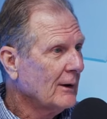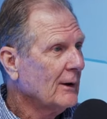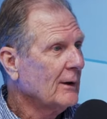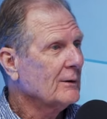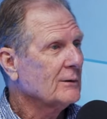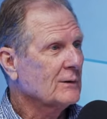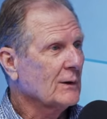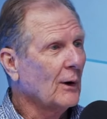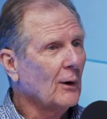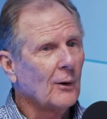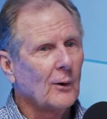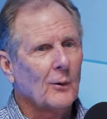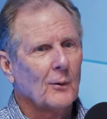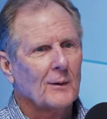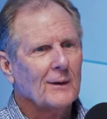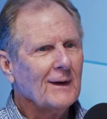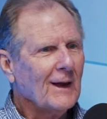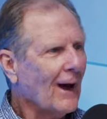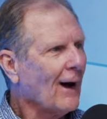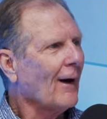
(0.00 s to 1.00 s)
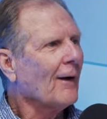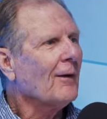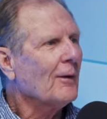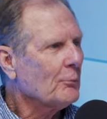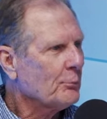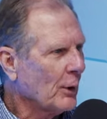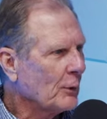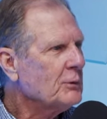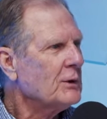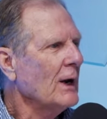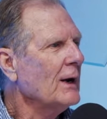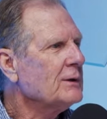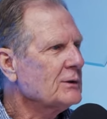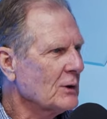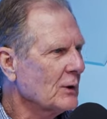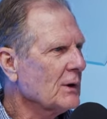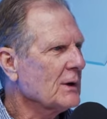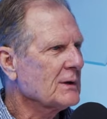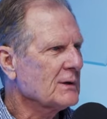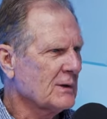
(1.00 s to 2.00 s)
So, yeah.
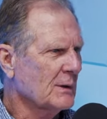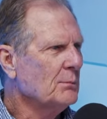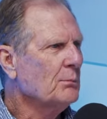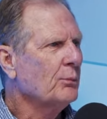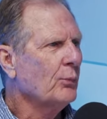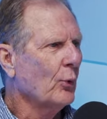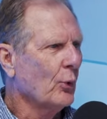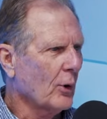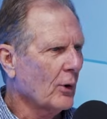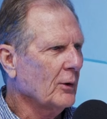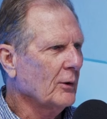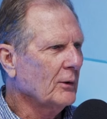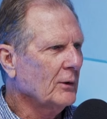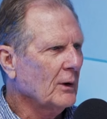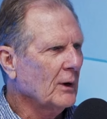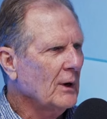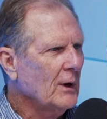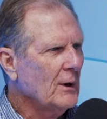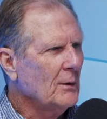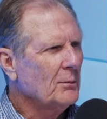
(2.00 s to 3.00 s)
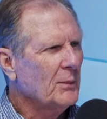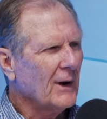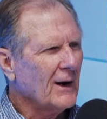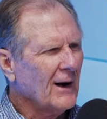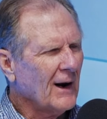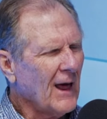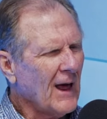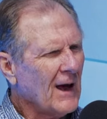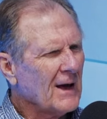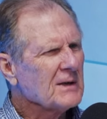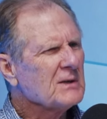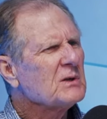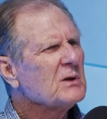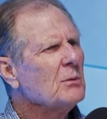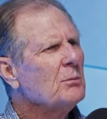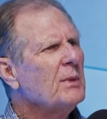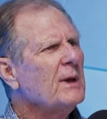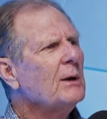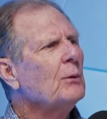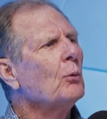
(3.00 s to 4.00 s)
Potential is important, but it has to
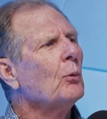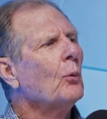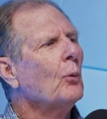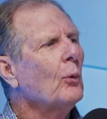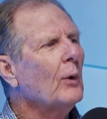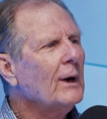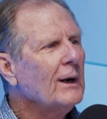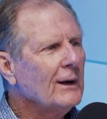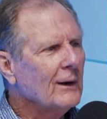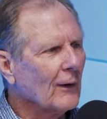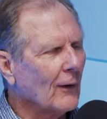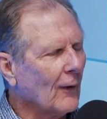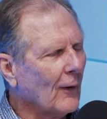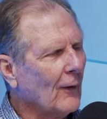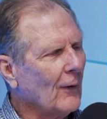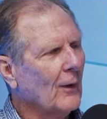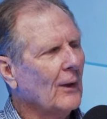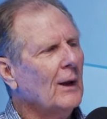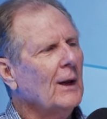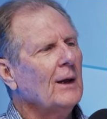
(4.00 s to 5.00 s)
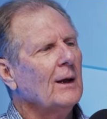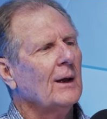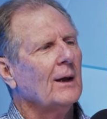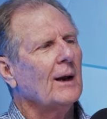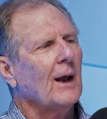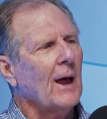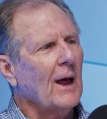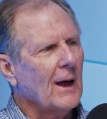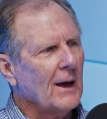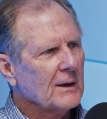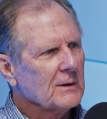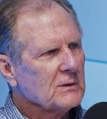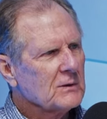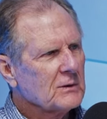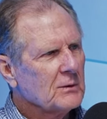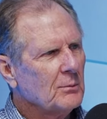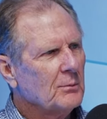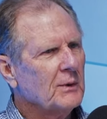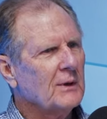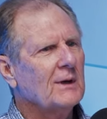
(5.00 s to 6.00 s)
be real. It has
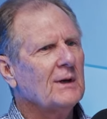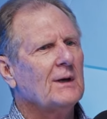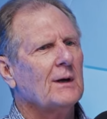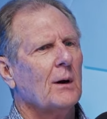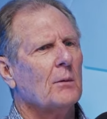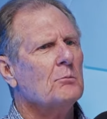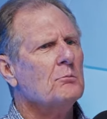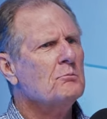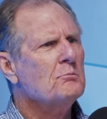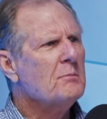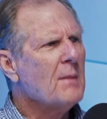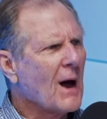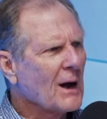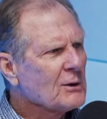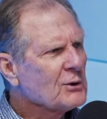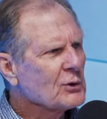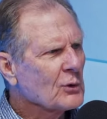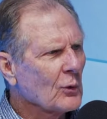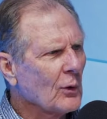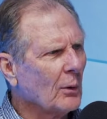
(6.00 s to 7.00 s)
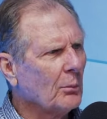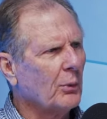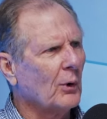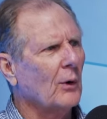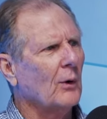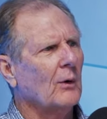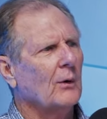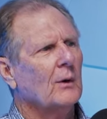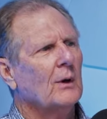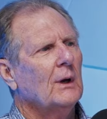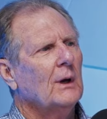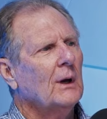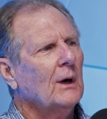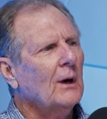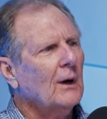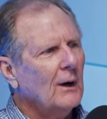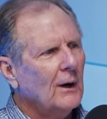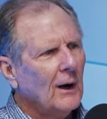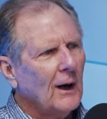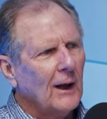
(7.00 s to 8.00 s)
to be measurable.
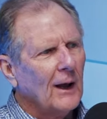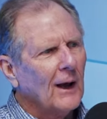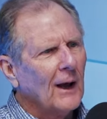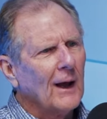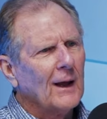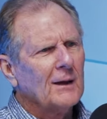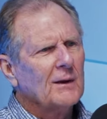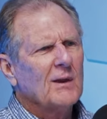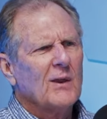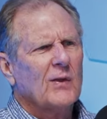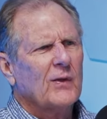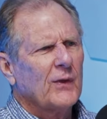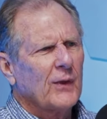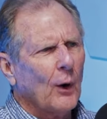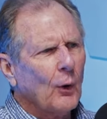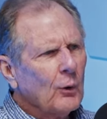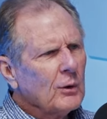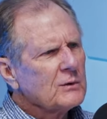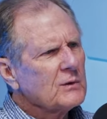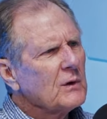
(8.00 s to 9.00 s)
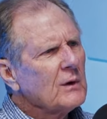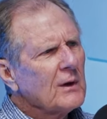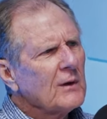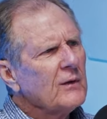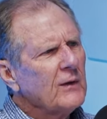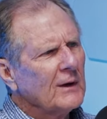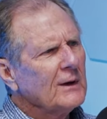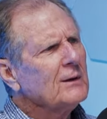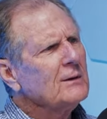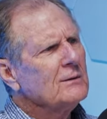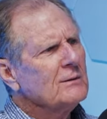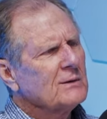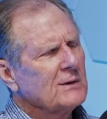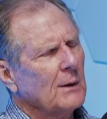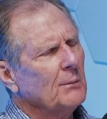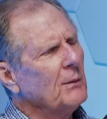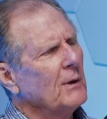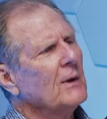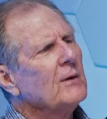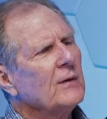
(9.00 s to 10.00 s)
And those are the things,
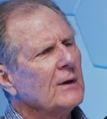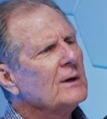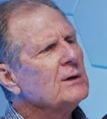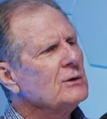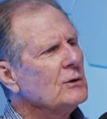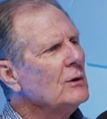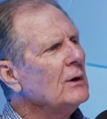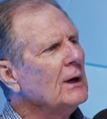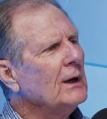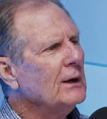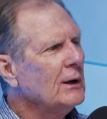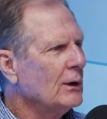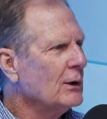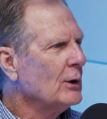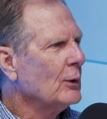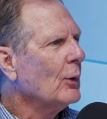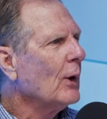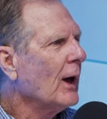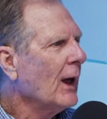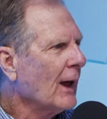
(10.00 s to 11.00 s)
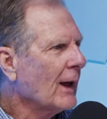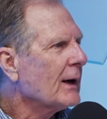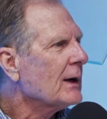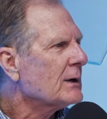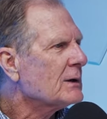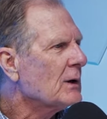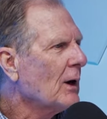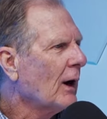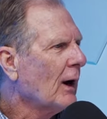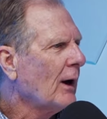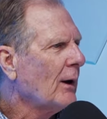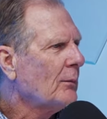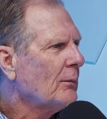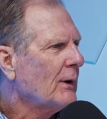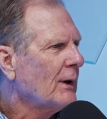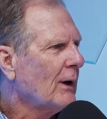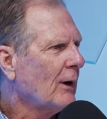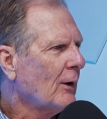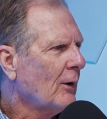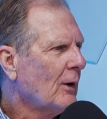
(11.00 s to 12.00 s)
some of the things you need to do ahead of time,
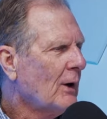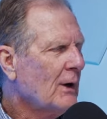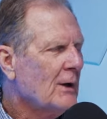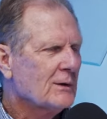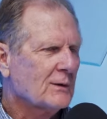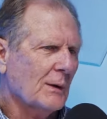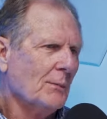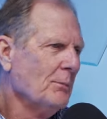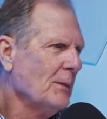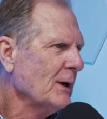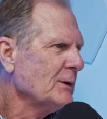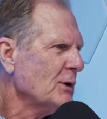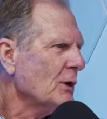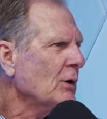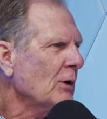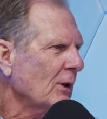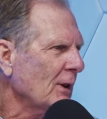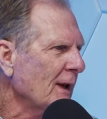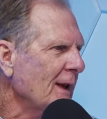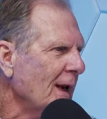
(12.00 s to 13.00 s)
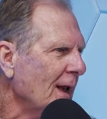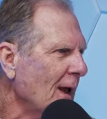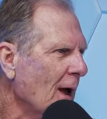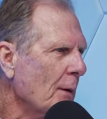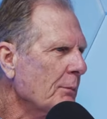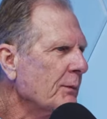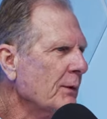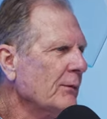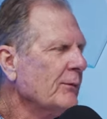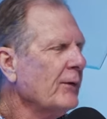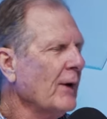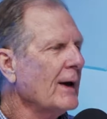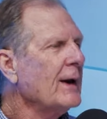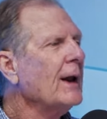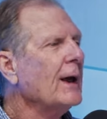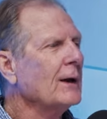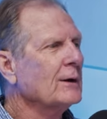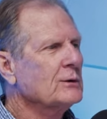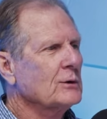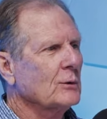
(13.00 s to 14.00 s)
you know. So I mentioned cleaning up the
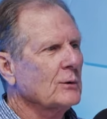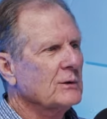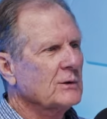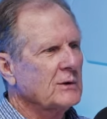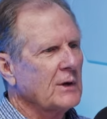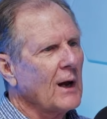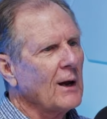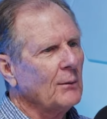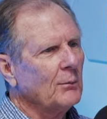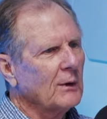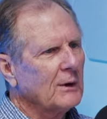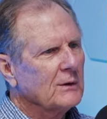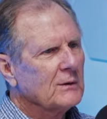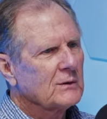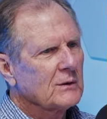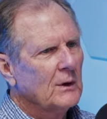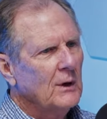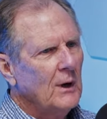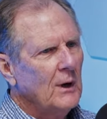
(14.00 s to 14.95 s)
financial statements.